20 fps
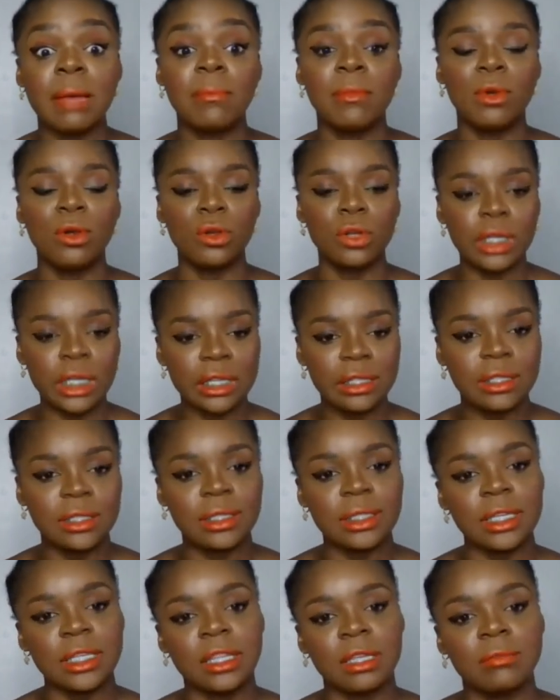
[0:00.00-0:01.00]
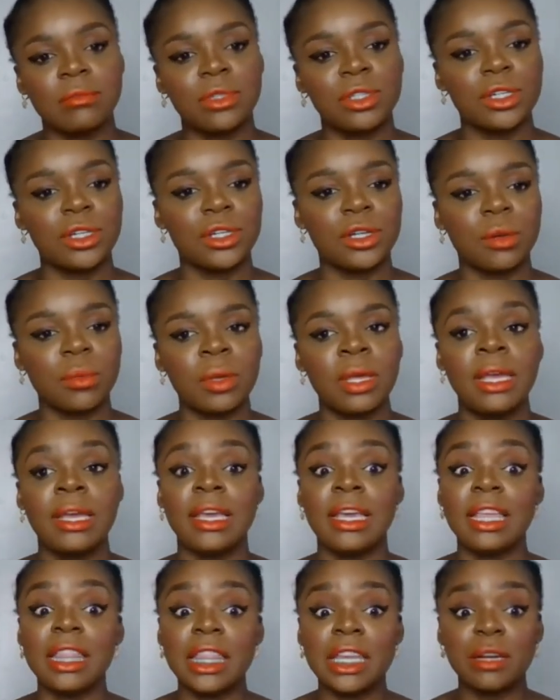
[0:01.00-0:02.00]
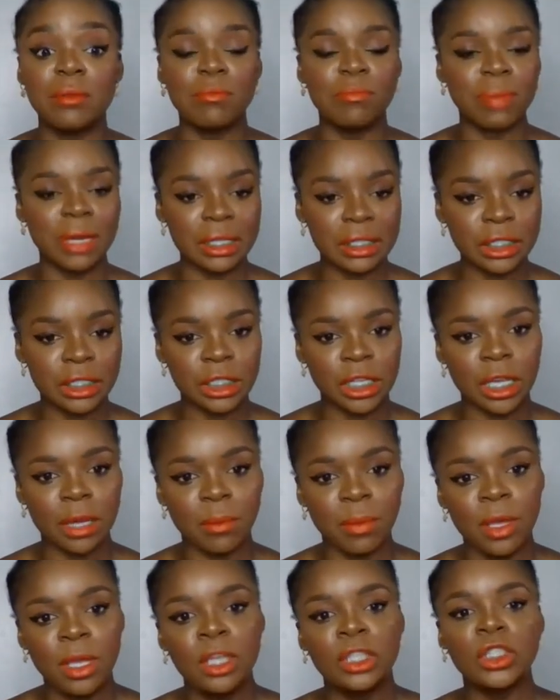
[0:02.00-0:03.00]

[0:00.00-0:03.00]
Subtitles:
I'm looking to see them turn up in their best shape,